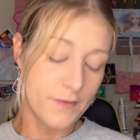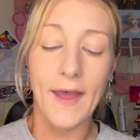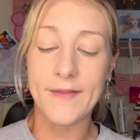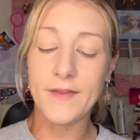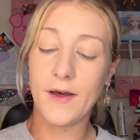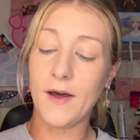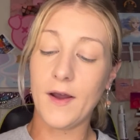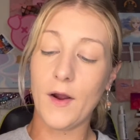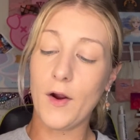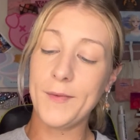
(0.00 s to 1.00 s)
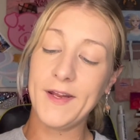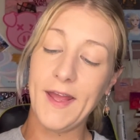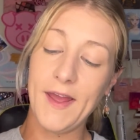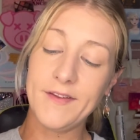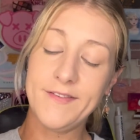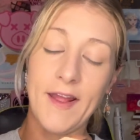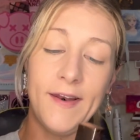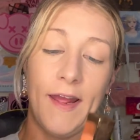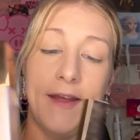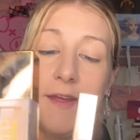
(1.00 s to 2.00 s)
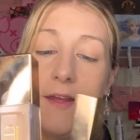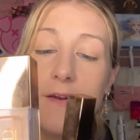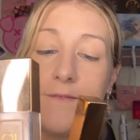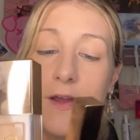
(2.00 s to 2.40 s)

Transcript: And the Urban Decay Stay Naked